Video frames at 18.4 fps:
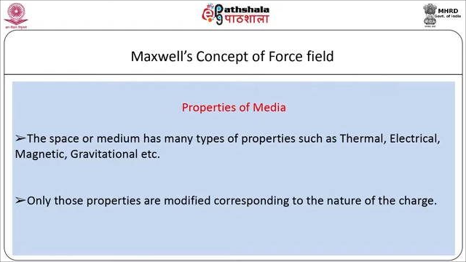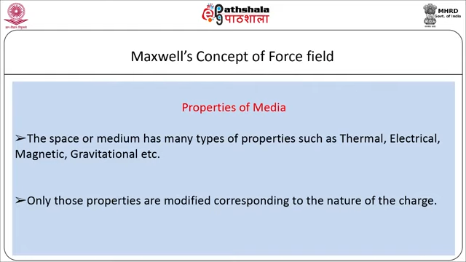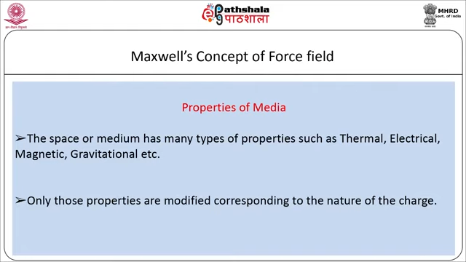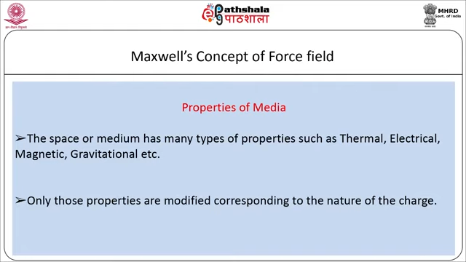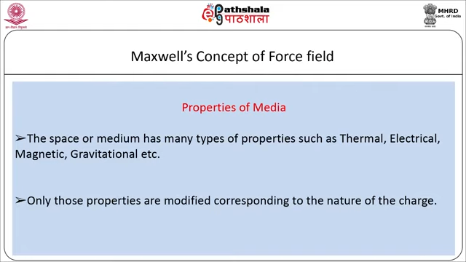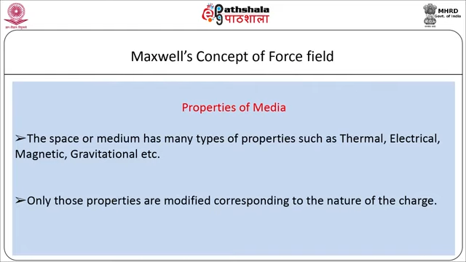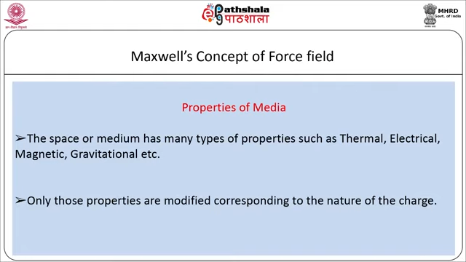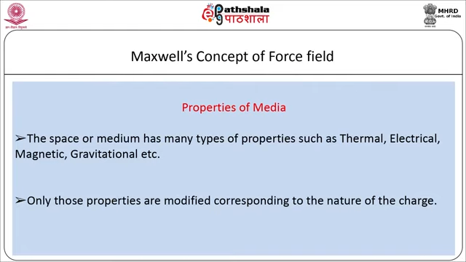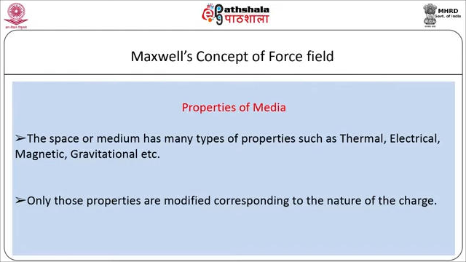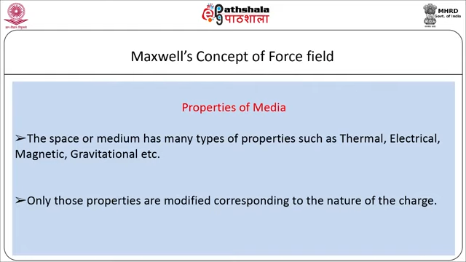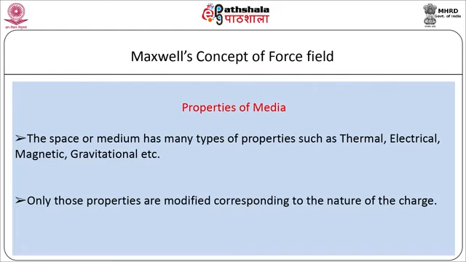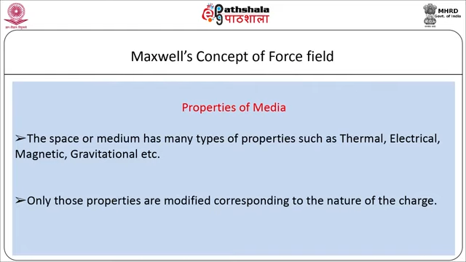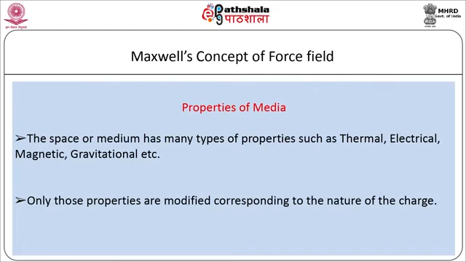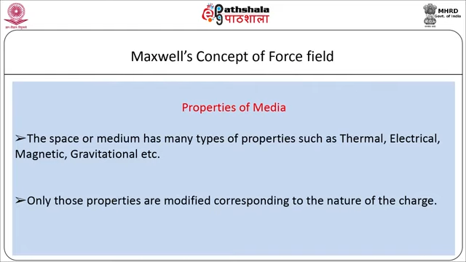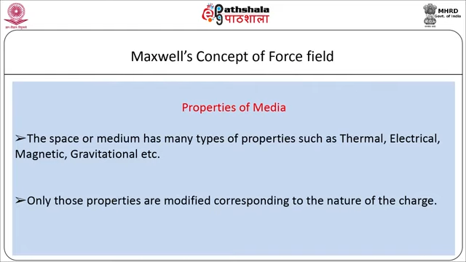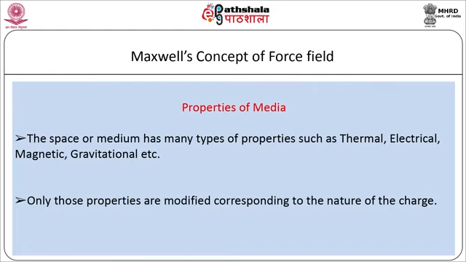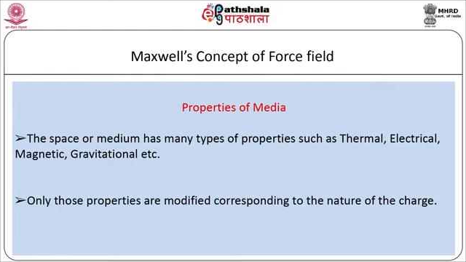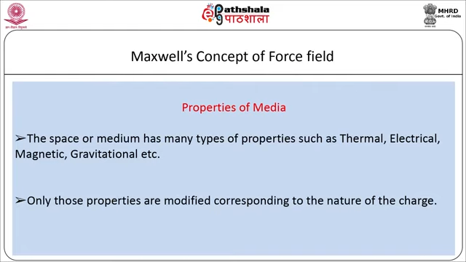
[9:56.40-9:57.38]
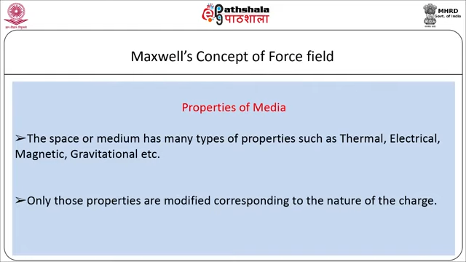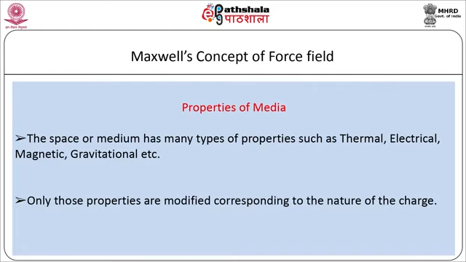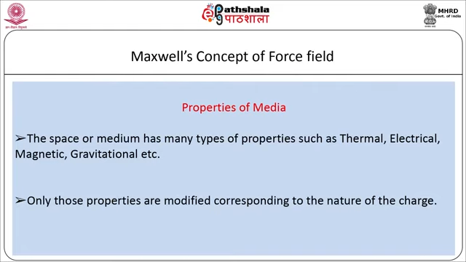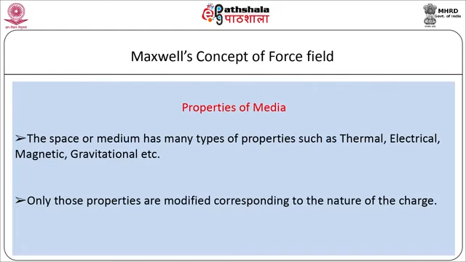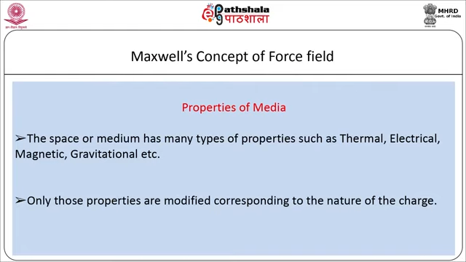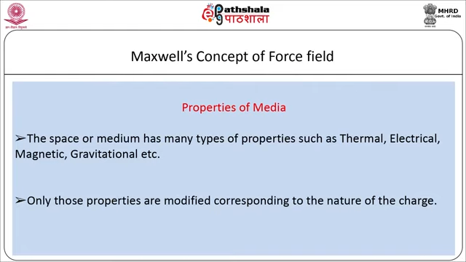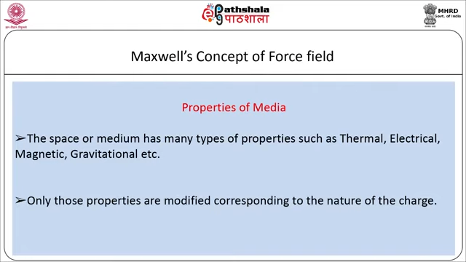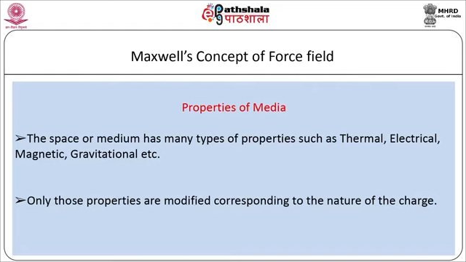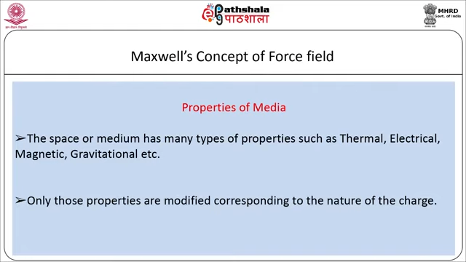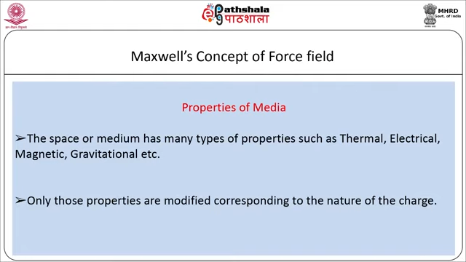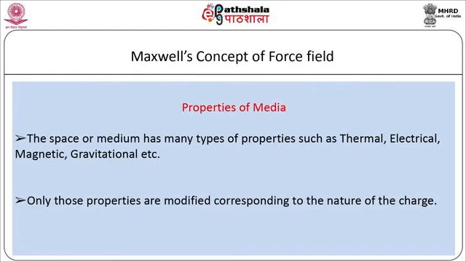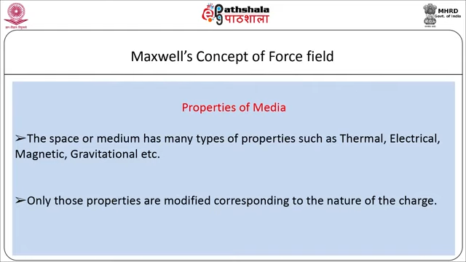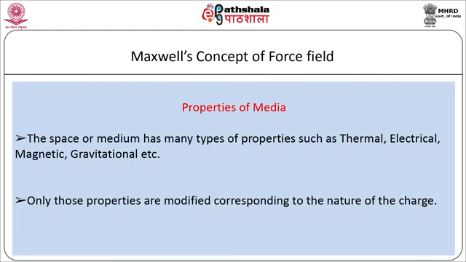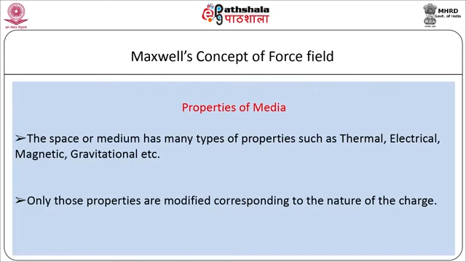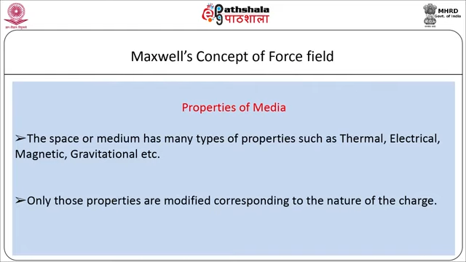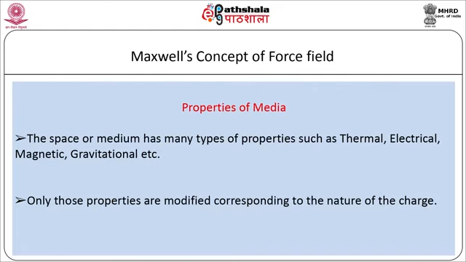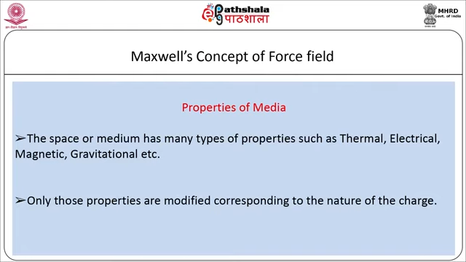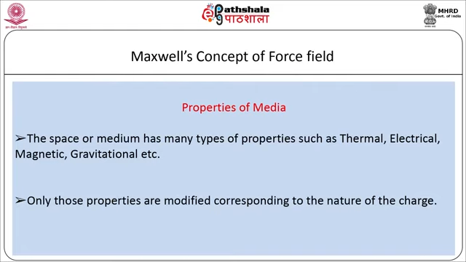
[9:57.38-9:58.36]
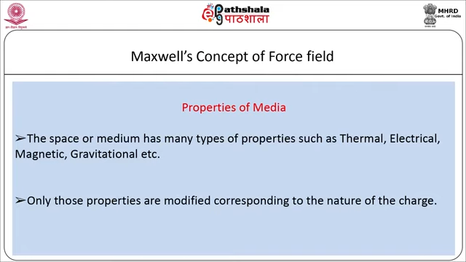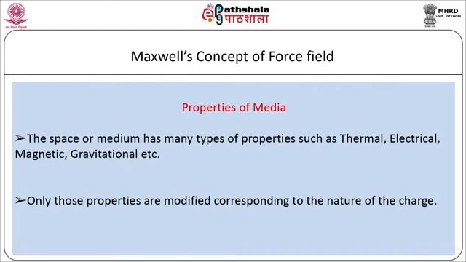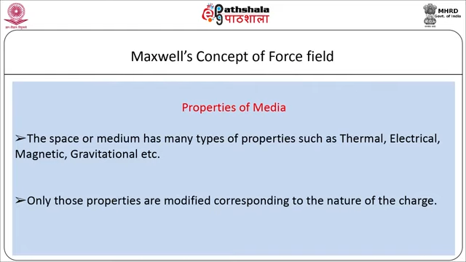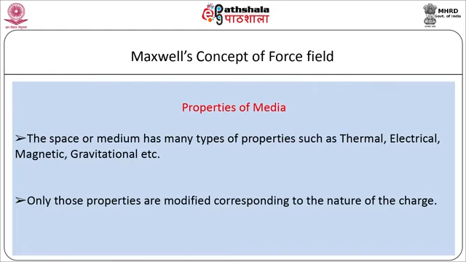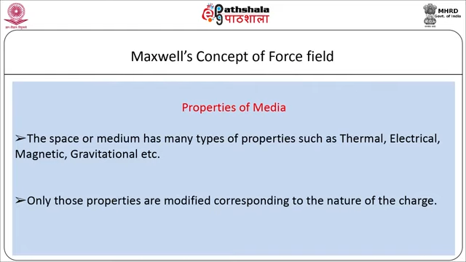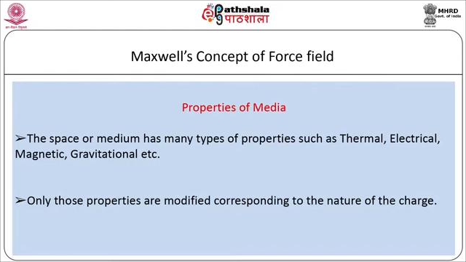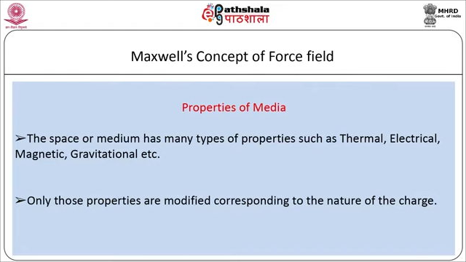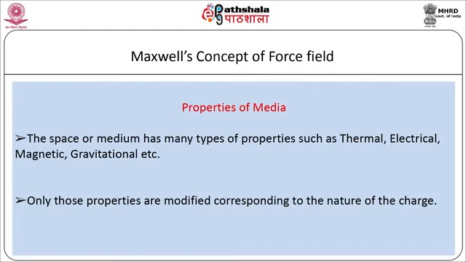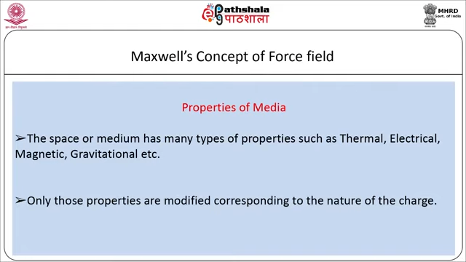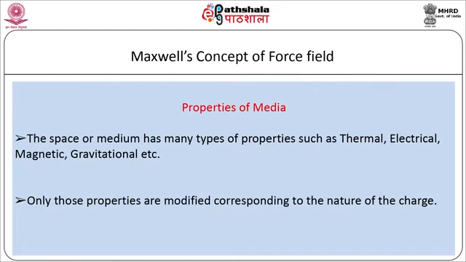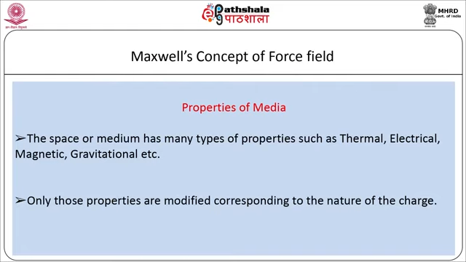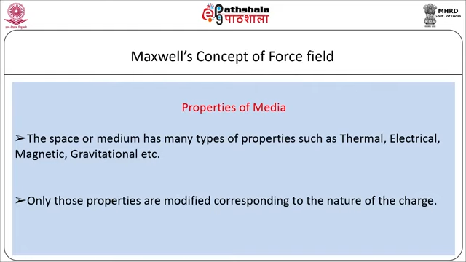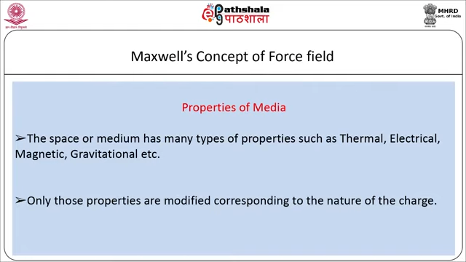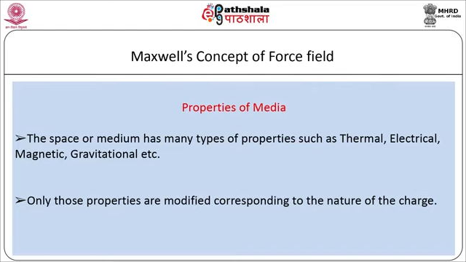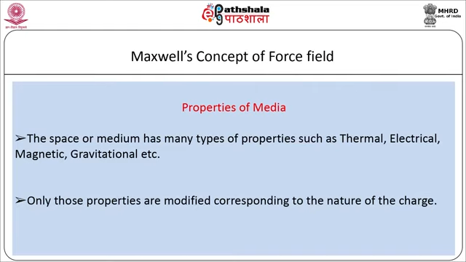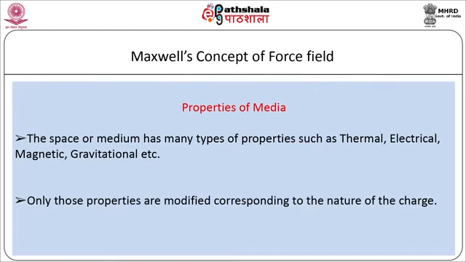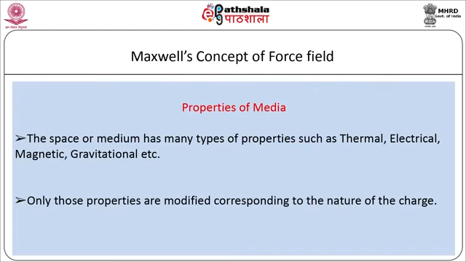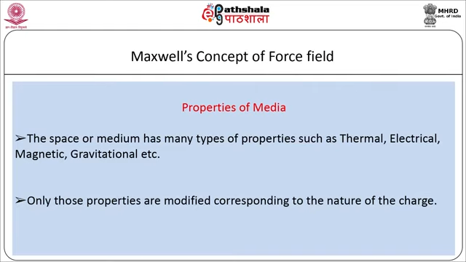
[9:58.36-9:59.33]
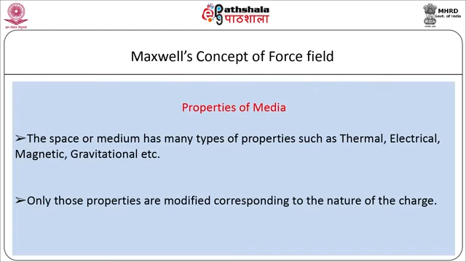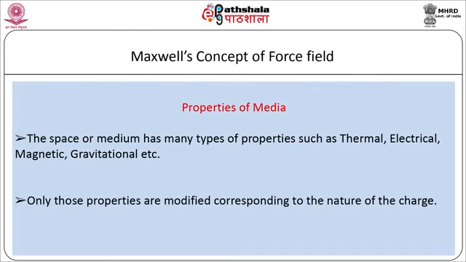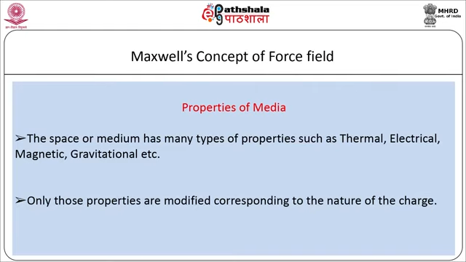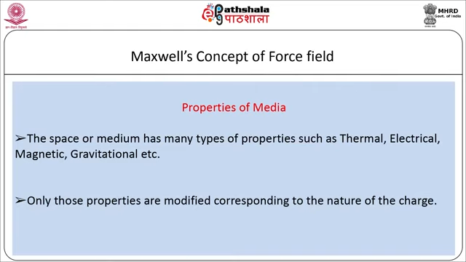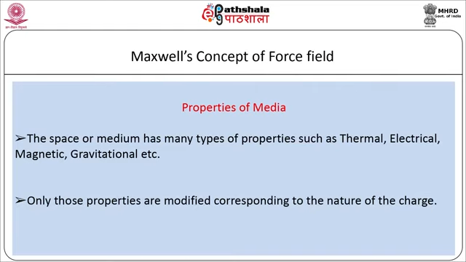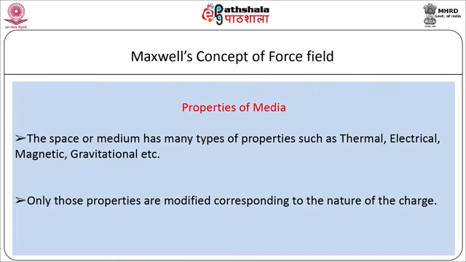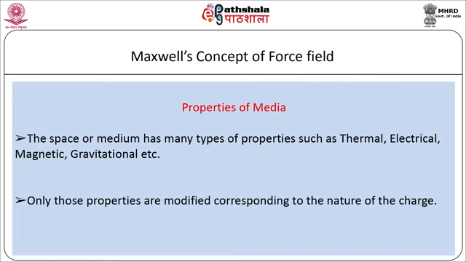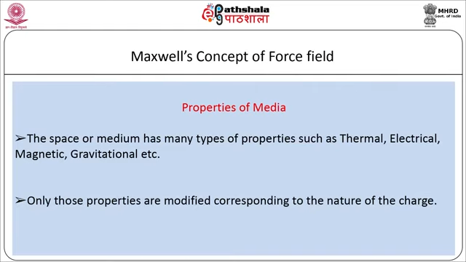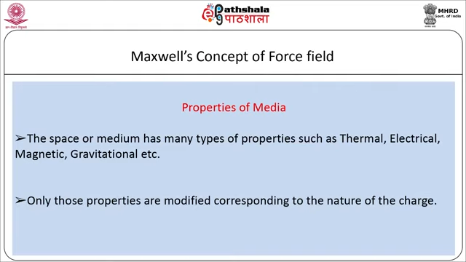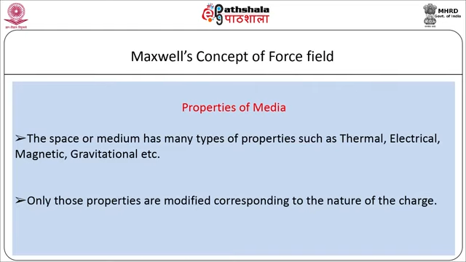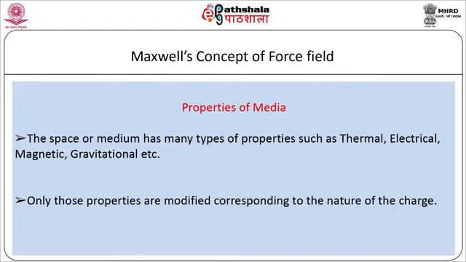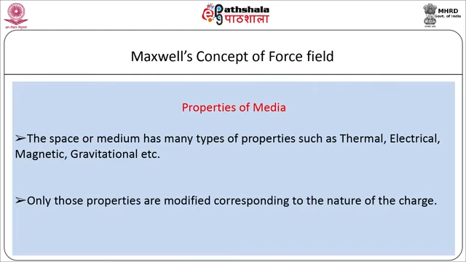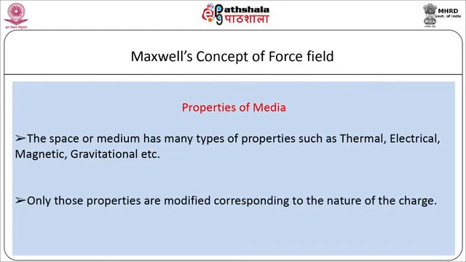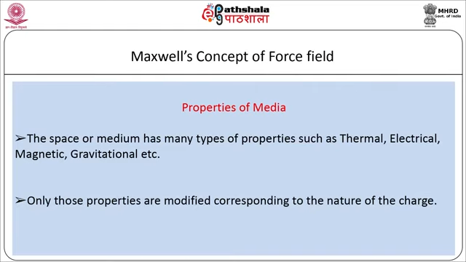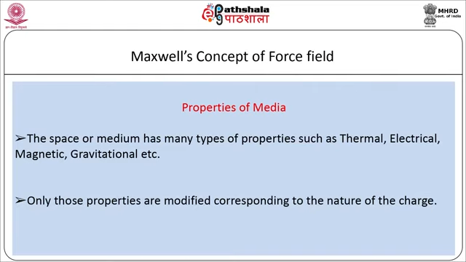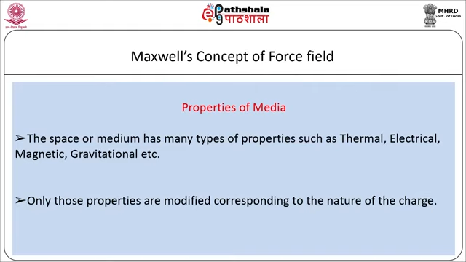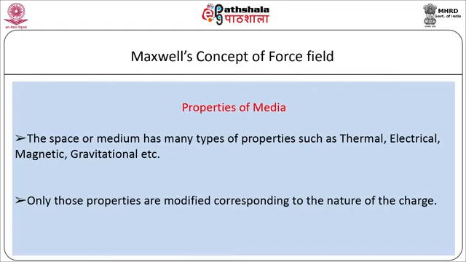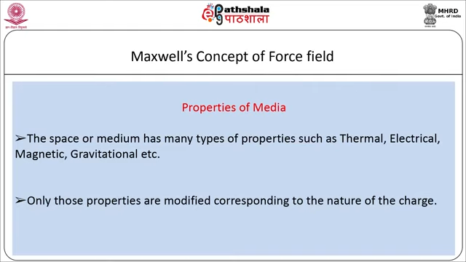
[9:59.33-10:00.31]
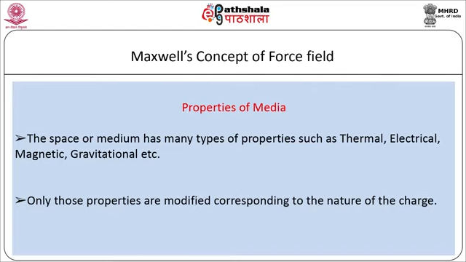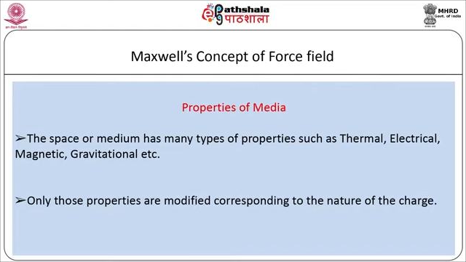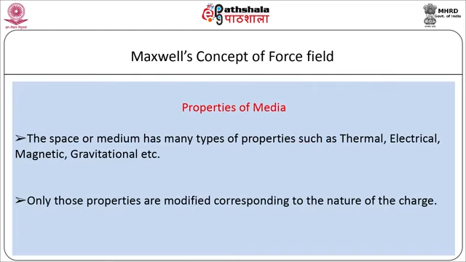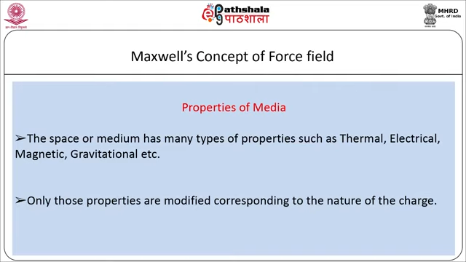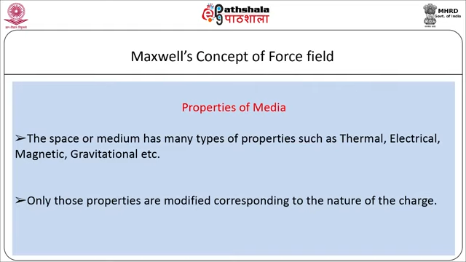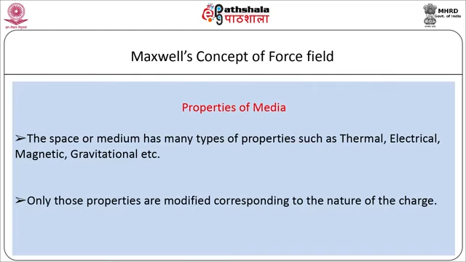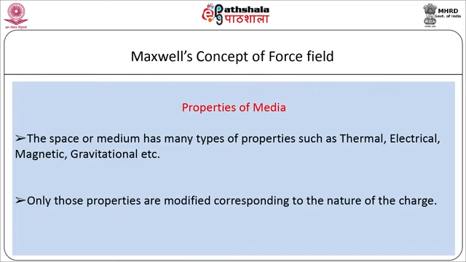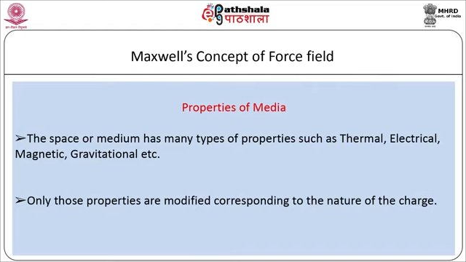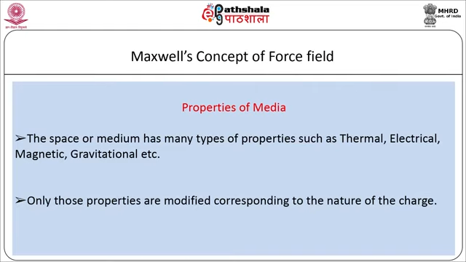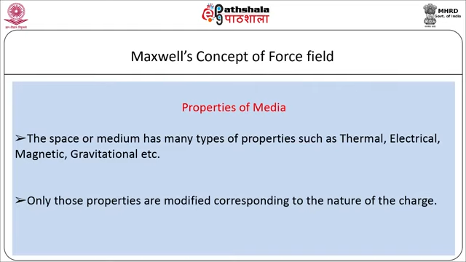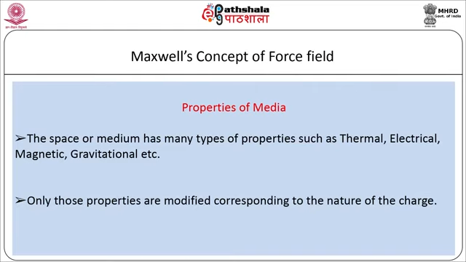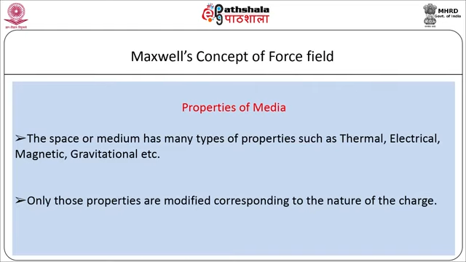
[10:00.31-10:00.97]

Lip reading: No face is visible, so there are no lips to read.